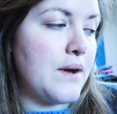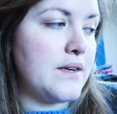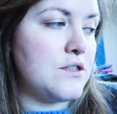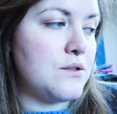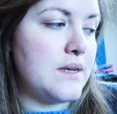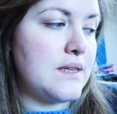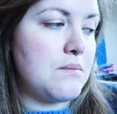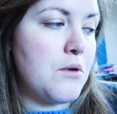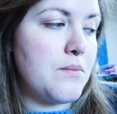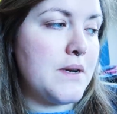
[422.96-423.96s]
I do it at
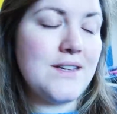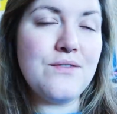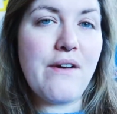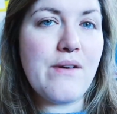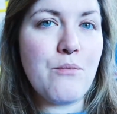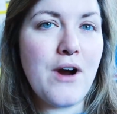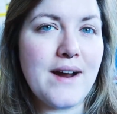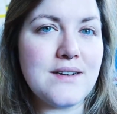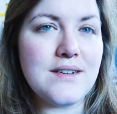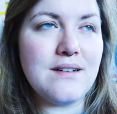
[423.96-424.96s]
the moment is very
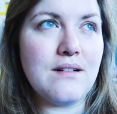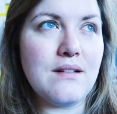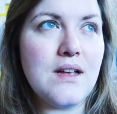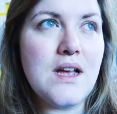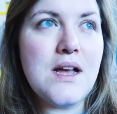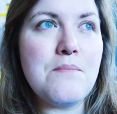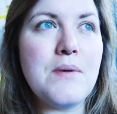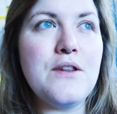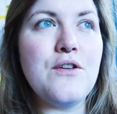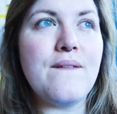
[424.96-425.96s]
practical,
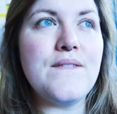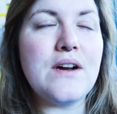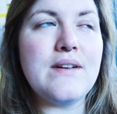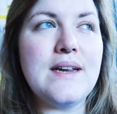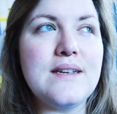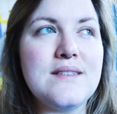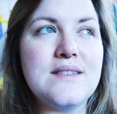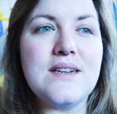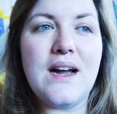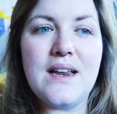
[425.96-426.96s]
but not very
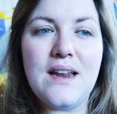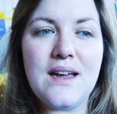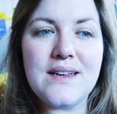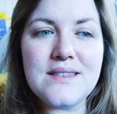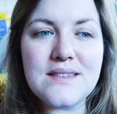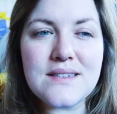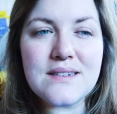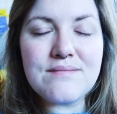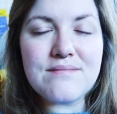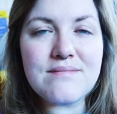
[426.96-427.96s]
stylized.
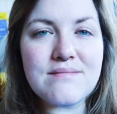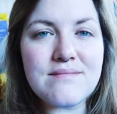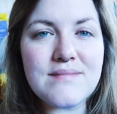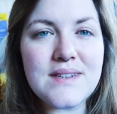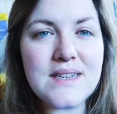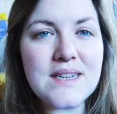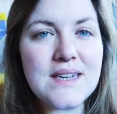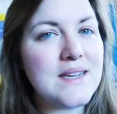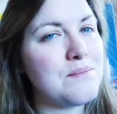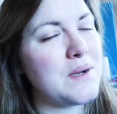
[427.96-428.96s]

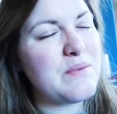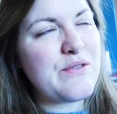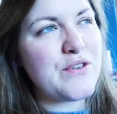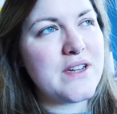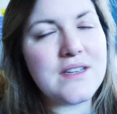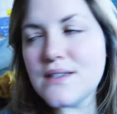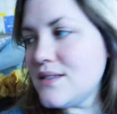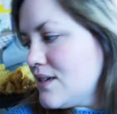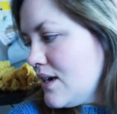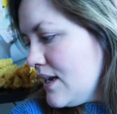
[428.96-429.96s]
But I'm not very good at
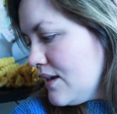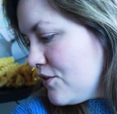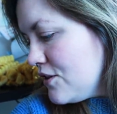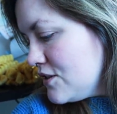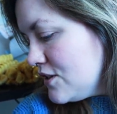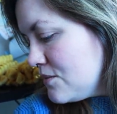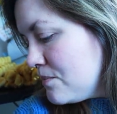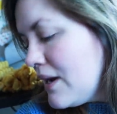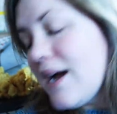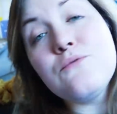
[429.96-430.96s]
styling photos,
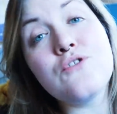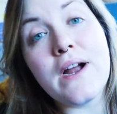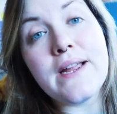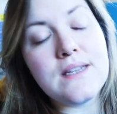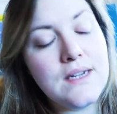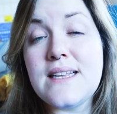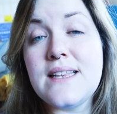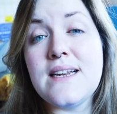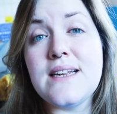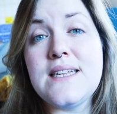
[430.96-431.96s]
but I'm trying.
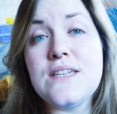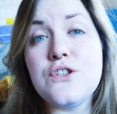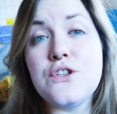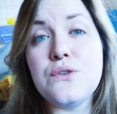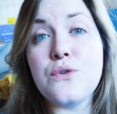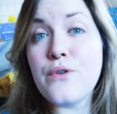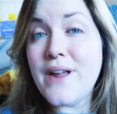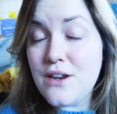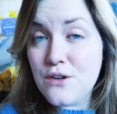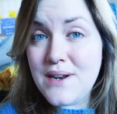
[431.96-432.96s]
And then I need to
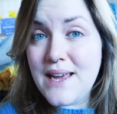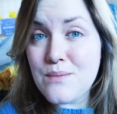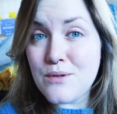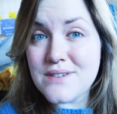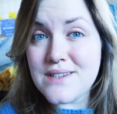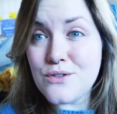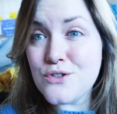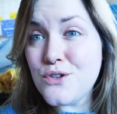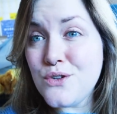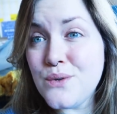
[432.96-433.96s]
create a new label, because I've
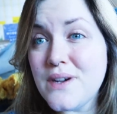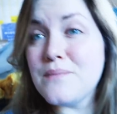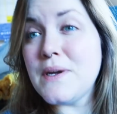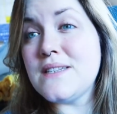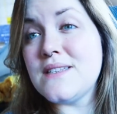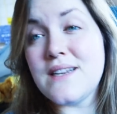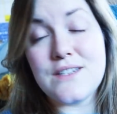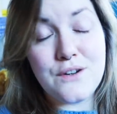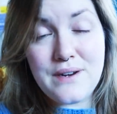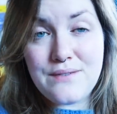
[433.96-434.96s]
got two new yarn bases that
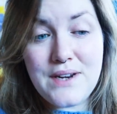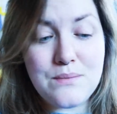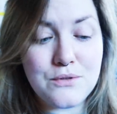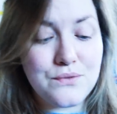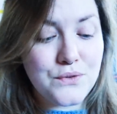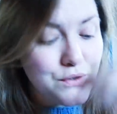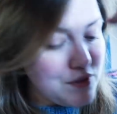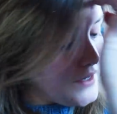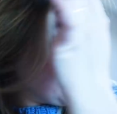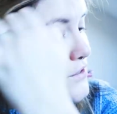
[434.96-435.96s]
I don't have labels for.
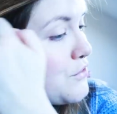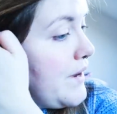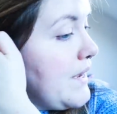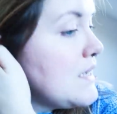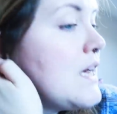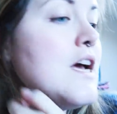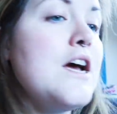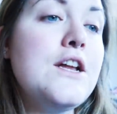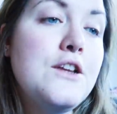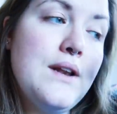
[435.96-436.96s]
So I'm going to create
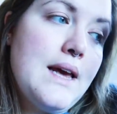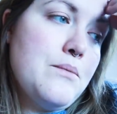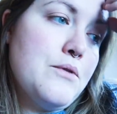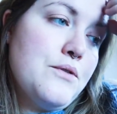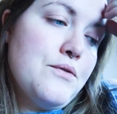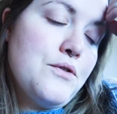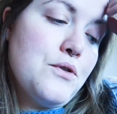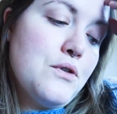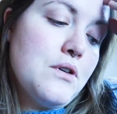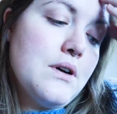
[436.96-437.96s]
a new label
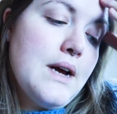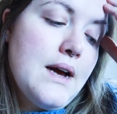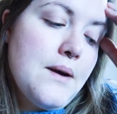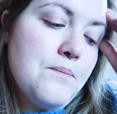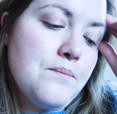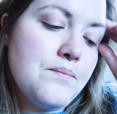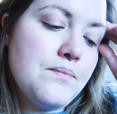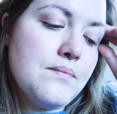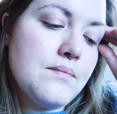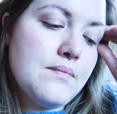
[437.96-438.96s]
for them,
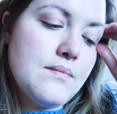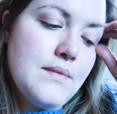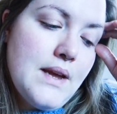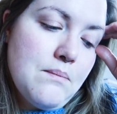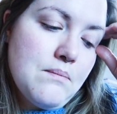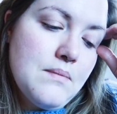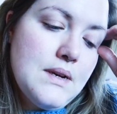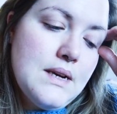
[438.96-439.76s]
and